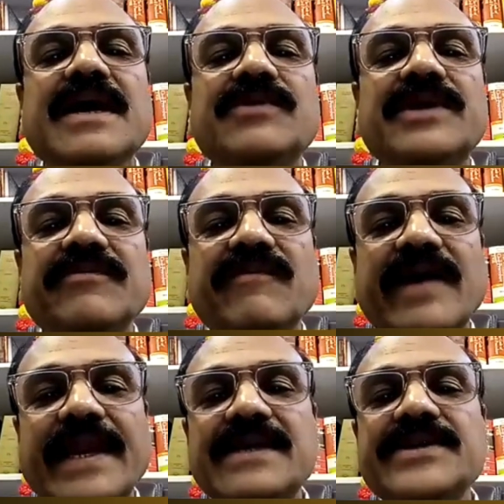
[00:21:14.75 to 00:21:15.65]

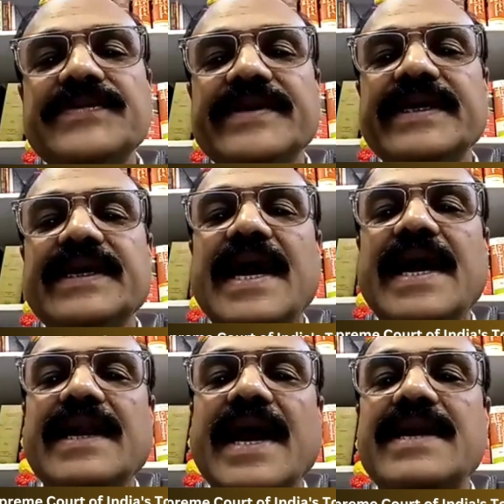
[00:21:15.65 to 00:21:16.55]
countervailing duty,
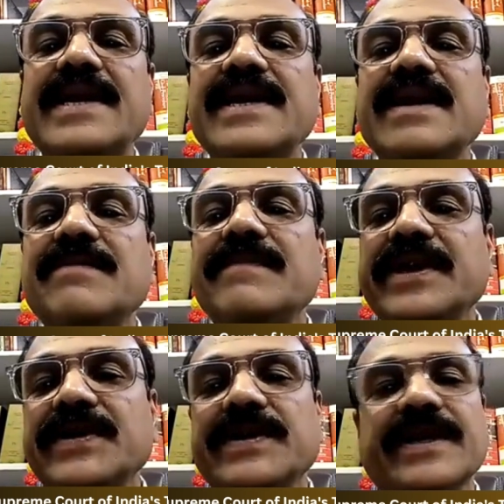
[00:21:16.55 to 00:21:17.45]
and
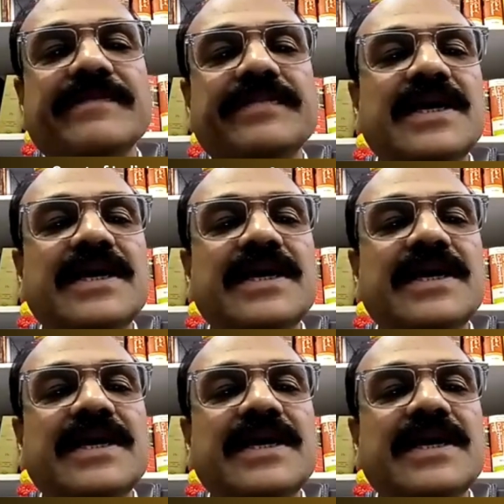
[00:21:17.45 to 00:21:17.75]
anti-dumping duty.